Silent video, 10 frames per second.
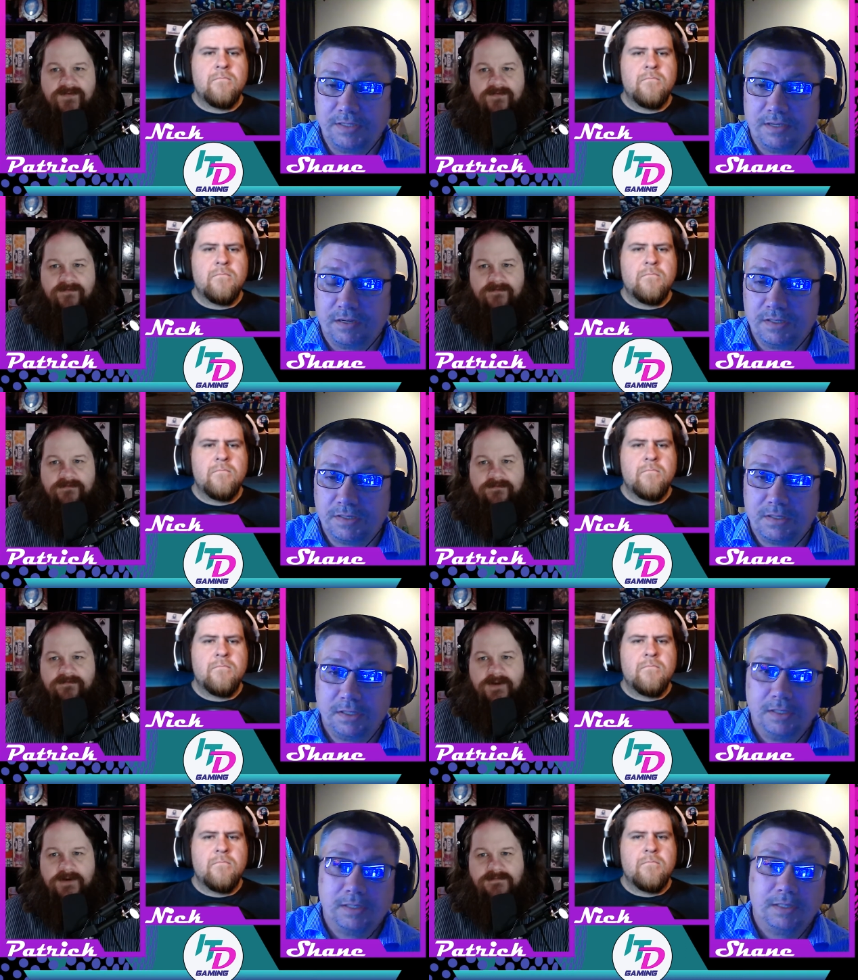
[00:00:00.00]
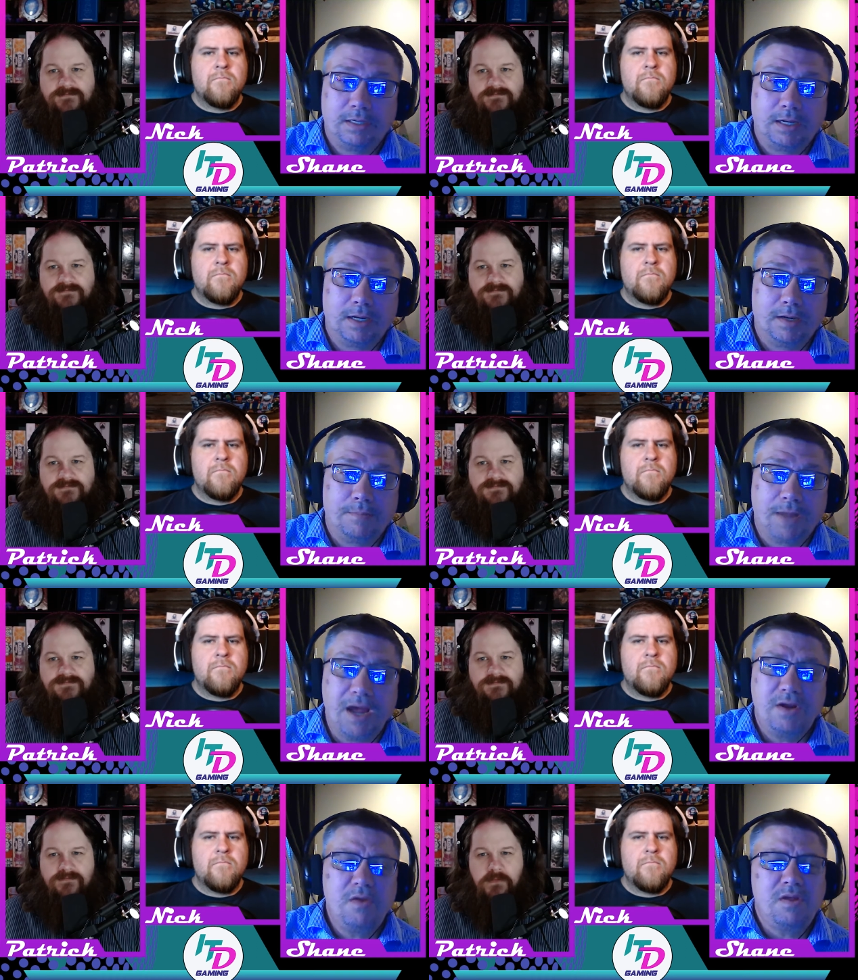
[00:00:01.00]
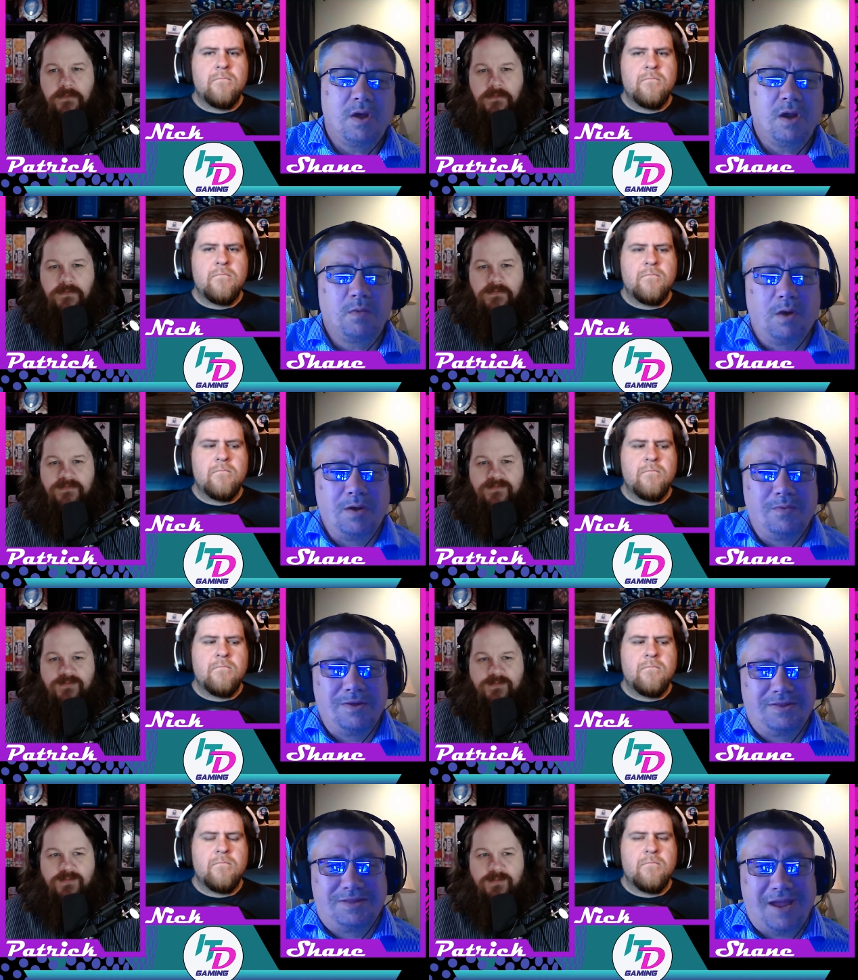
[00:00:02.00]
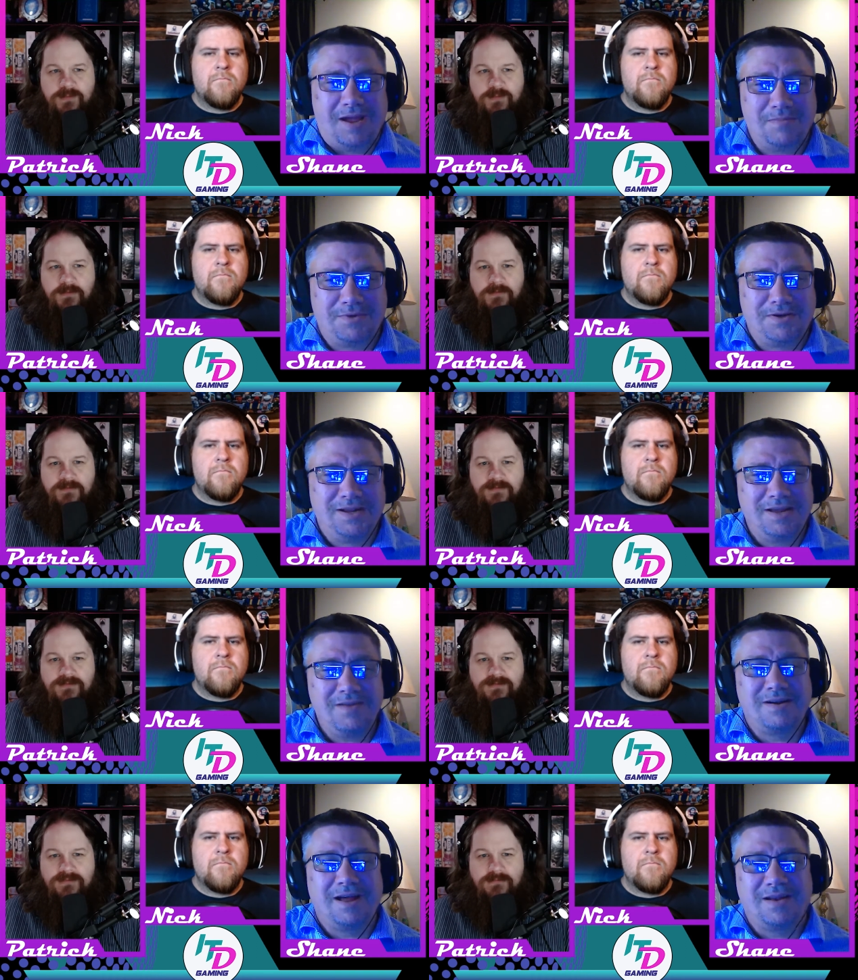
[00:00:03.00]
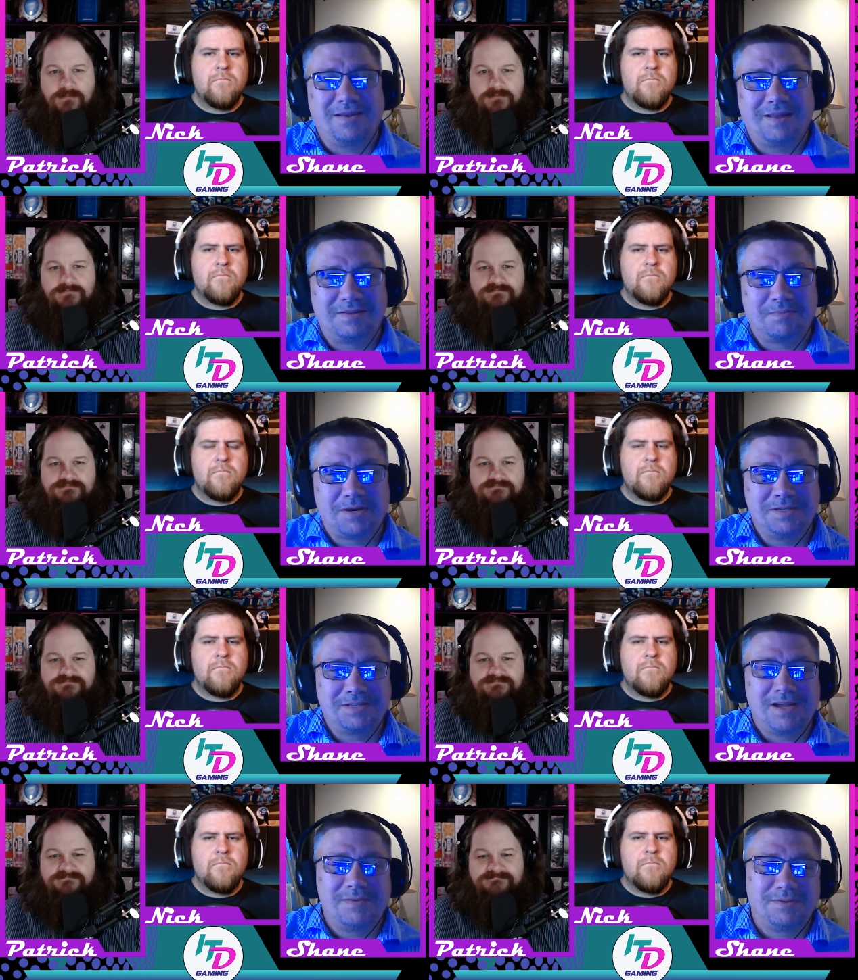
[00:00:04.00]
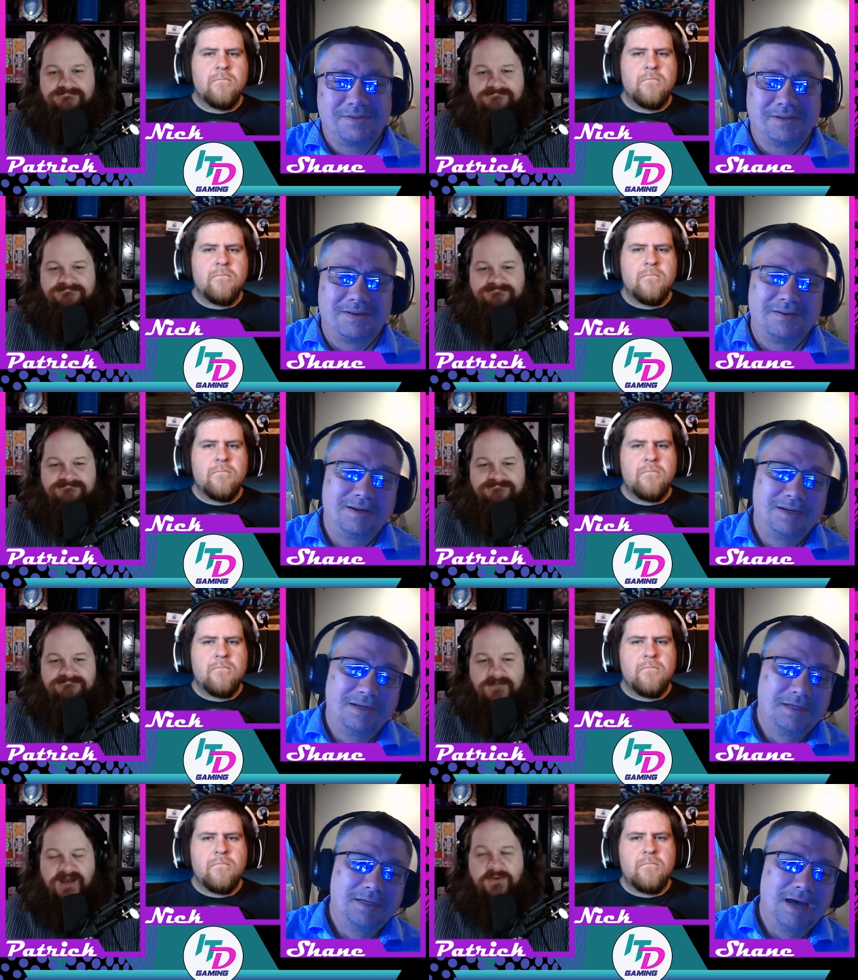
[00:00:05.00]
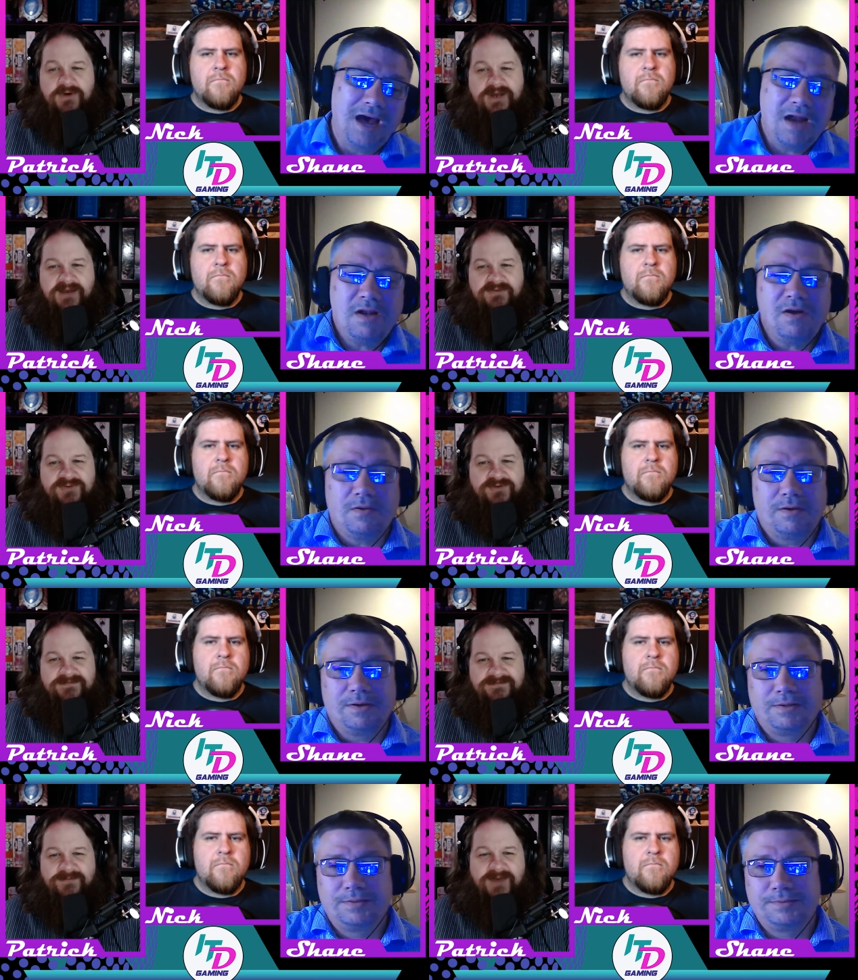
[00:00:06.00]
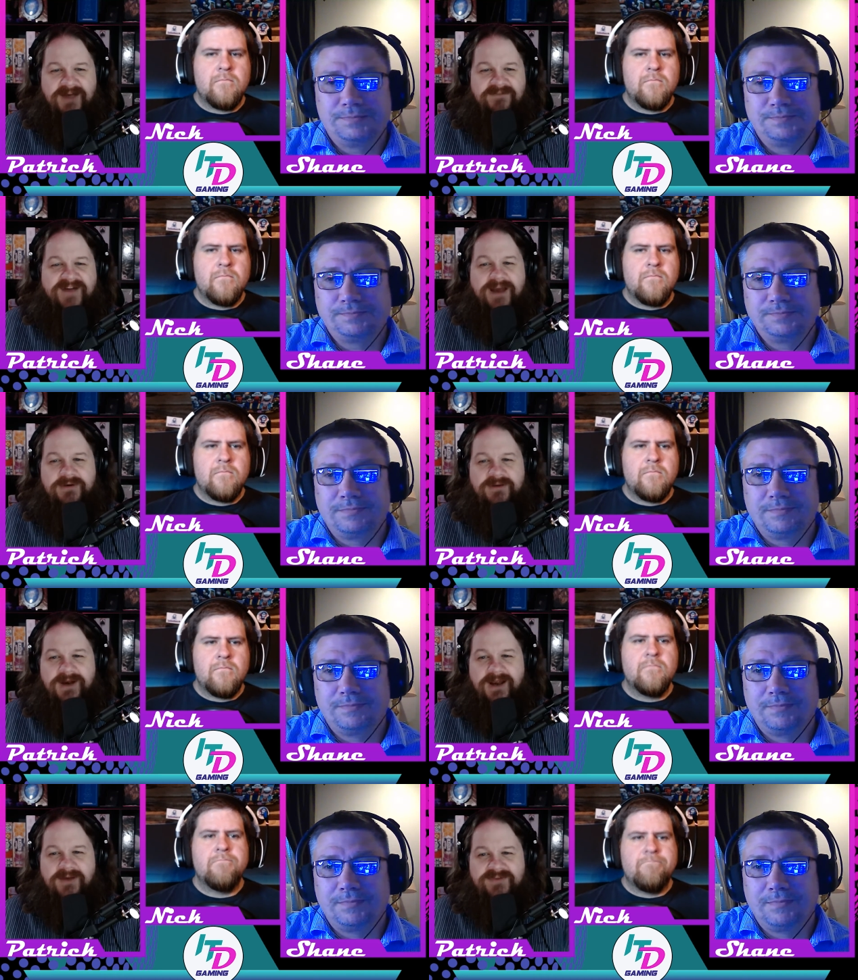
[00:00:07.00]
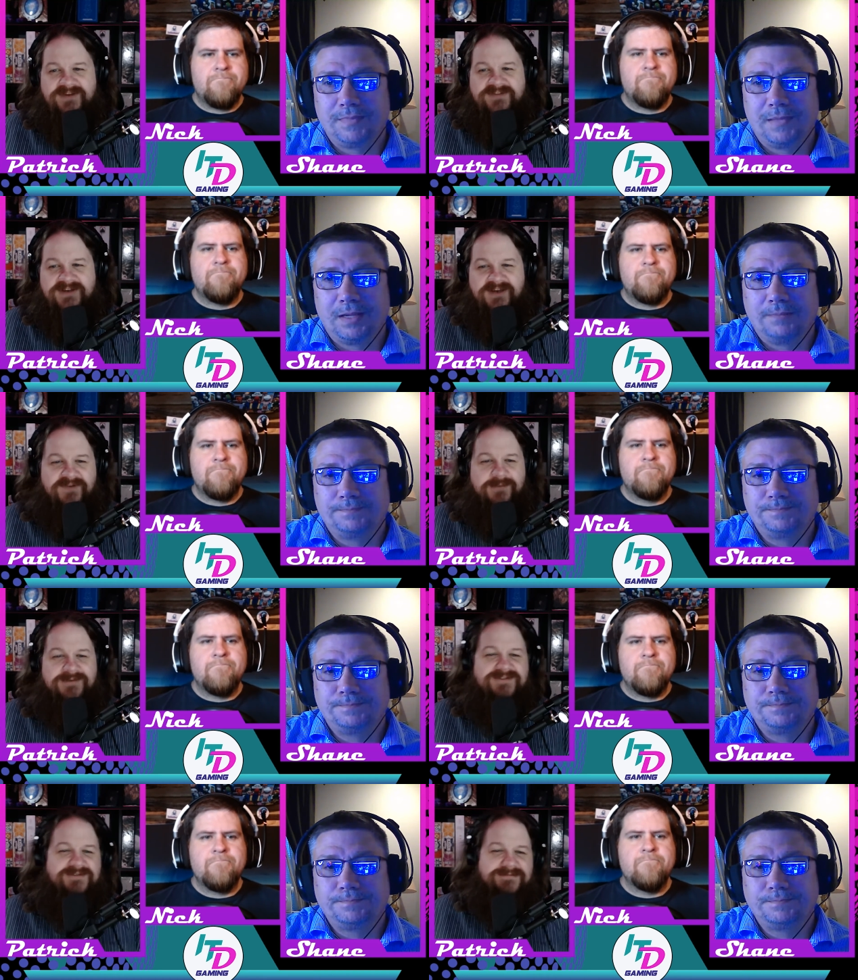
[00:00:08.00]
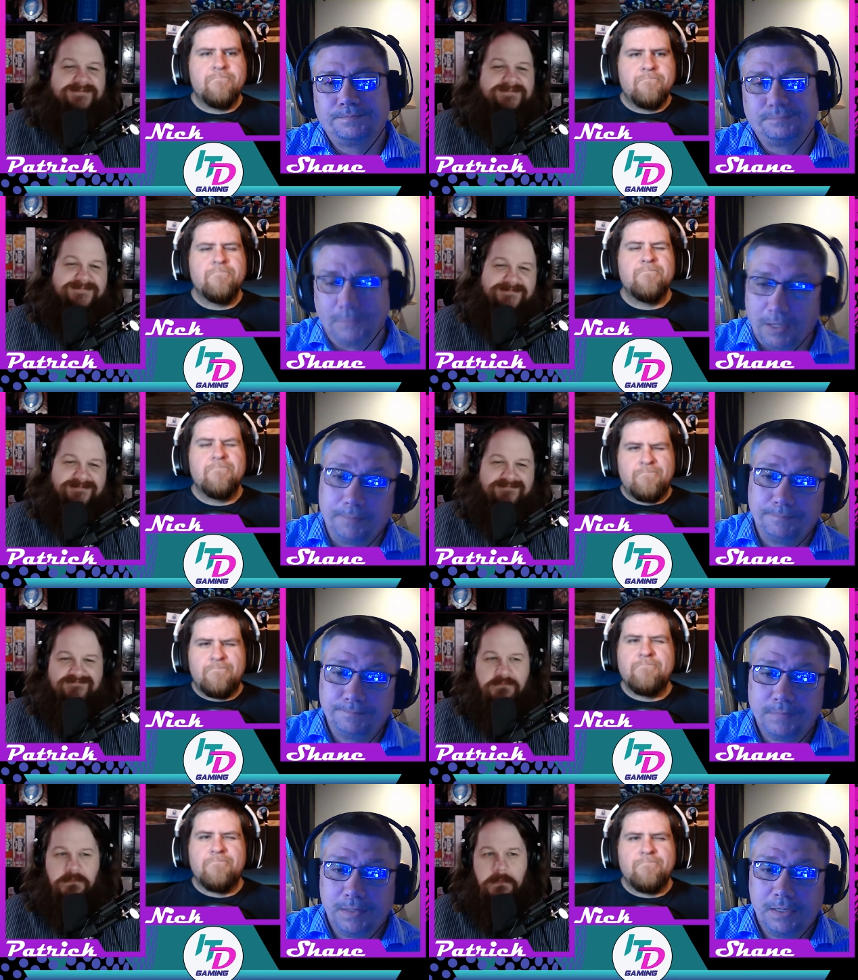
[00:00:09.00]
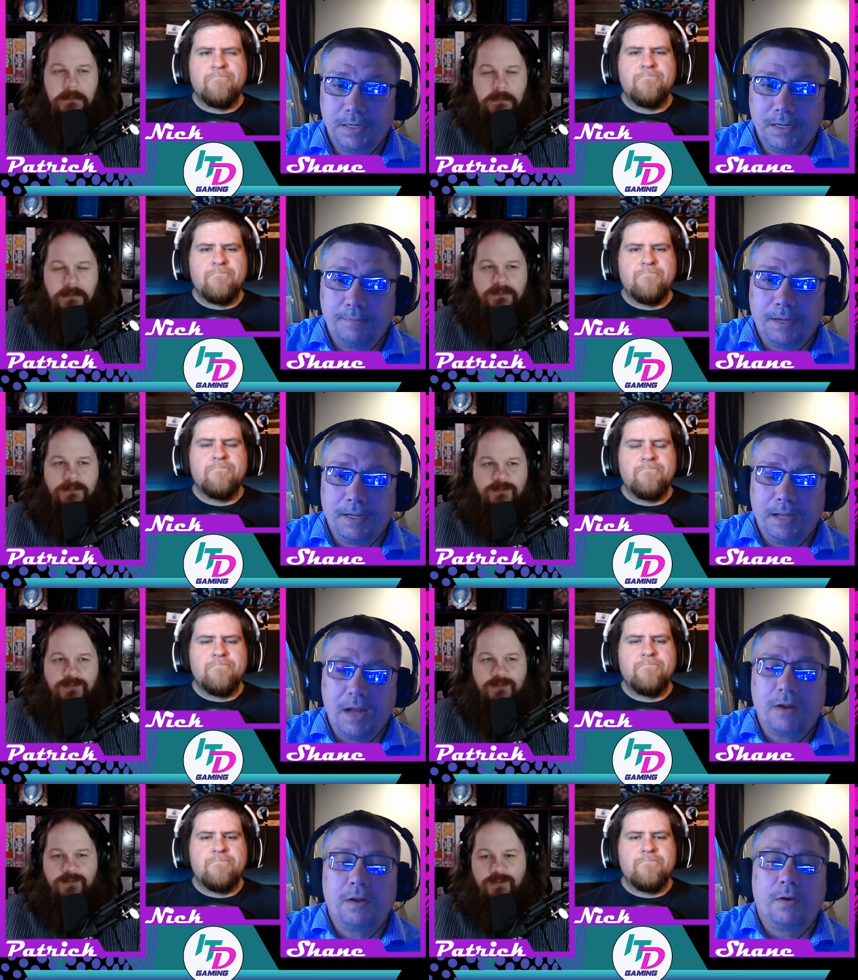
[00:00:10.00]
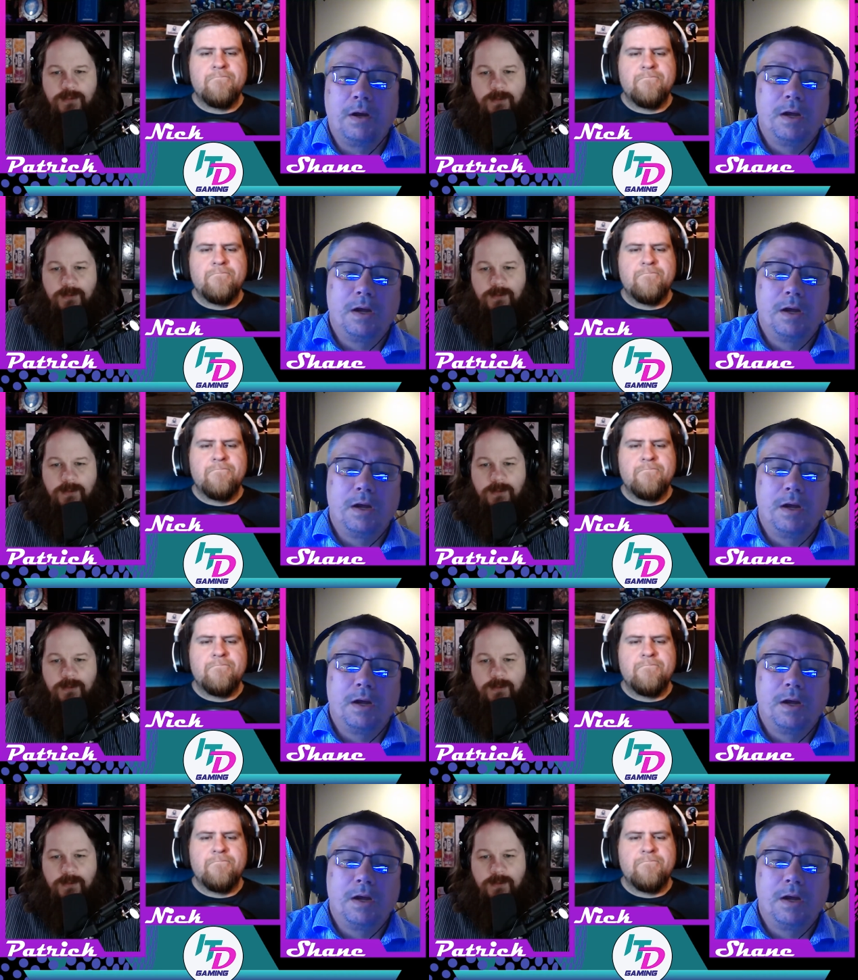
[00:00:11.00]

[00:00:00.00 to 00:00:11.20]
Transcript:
Speaker 1: on us. Uh, Pat, you're the only one with damn good internet that's pretty stable. So
Speaker 2: I Nick don't will know. Get it soon. We got fiber at my house. Nick's gonna get fiber soon.
Speaker 1: Yeah, but I don't know.